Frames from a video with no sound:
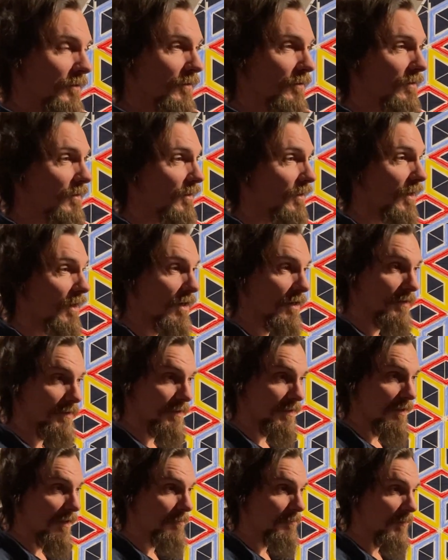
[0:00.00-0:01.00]
the
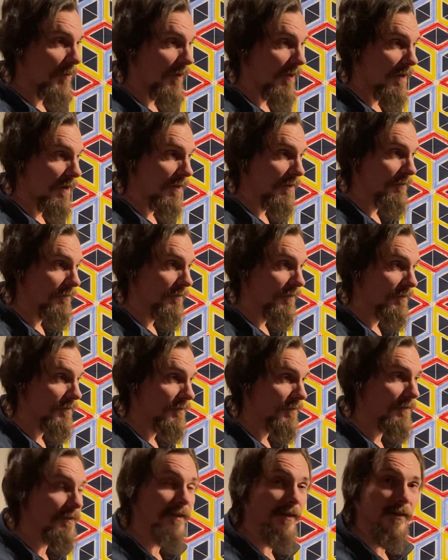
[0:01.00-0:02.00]
concept behind this
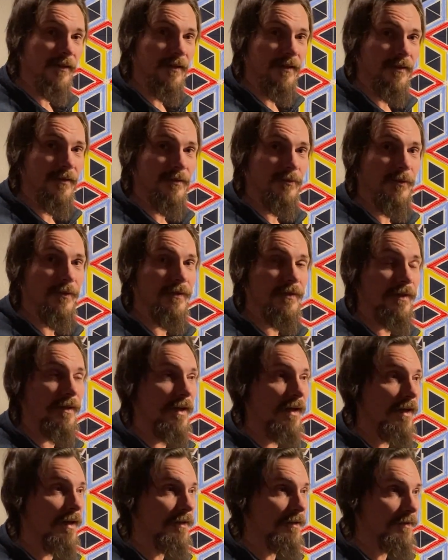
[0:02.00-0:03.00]
series, which
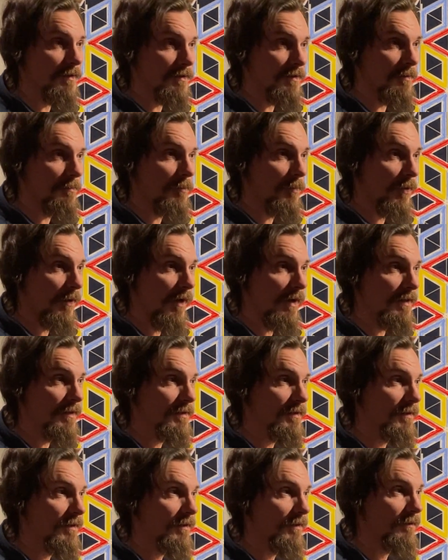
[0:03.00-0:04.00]
again is
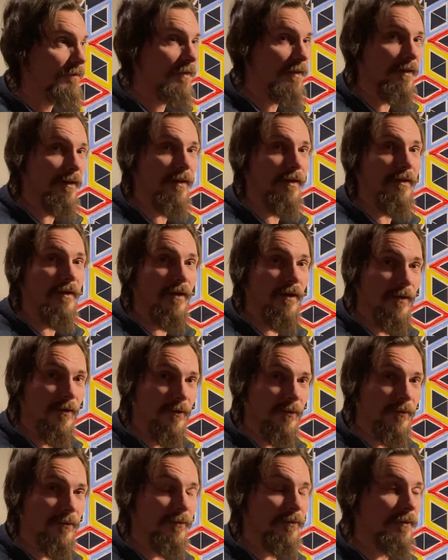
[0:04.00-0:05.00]
embracing the
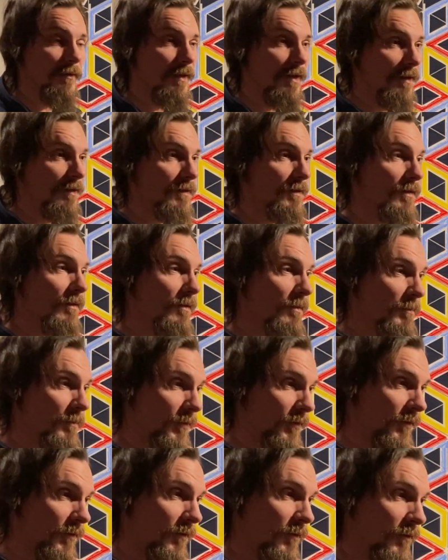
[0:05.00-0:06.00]
unknown into the
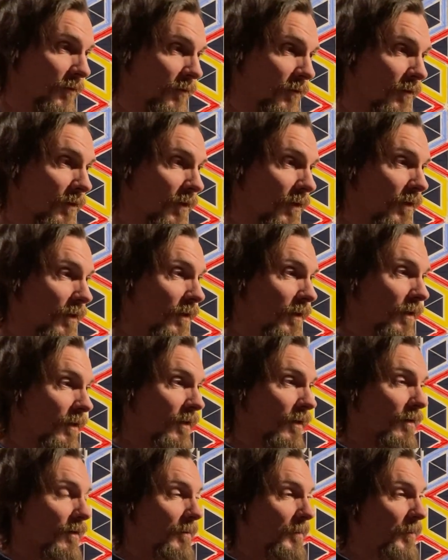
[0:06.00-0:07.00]
blue,
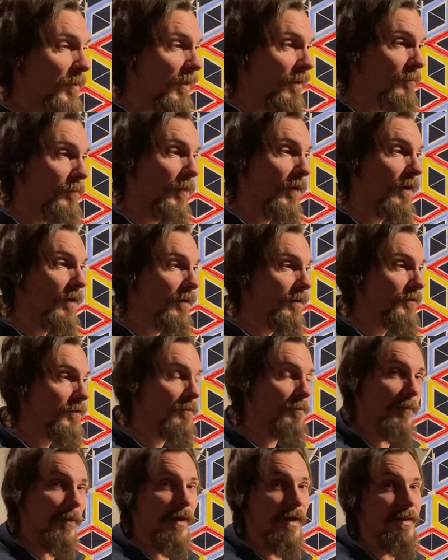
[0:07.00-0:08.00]
a big part of
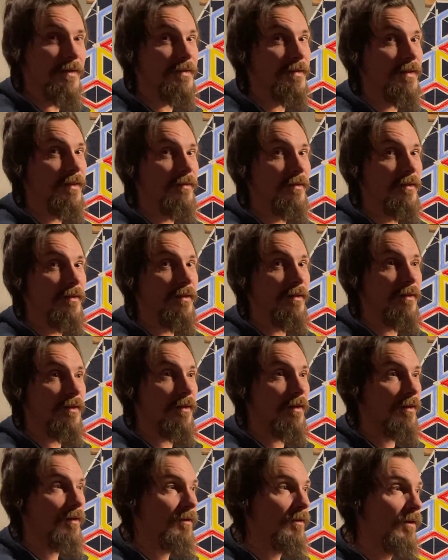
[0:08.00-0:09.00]
embracing the
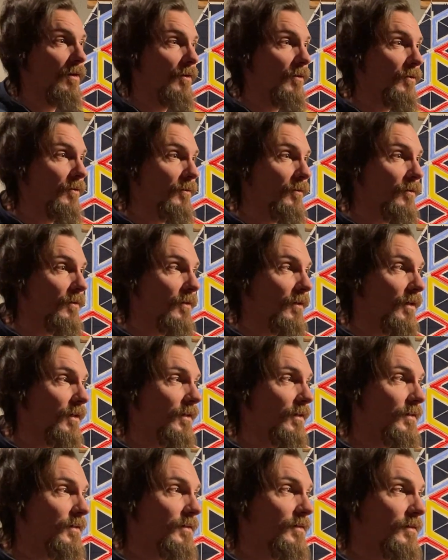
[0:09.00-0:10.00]
unknown
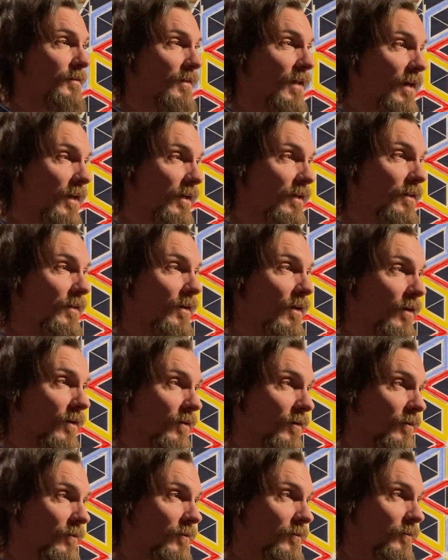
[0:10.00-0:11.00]
is letting
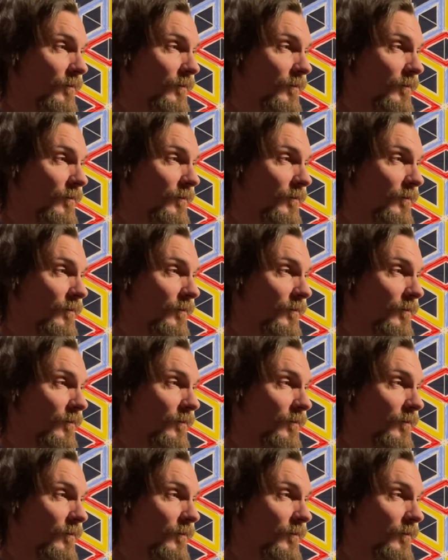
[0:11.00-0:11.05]
go,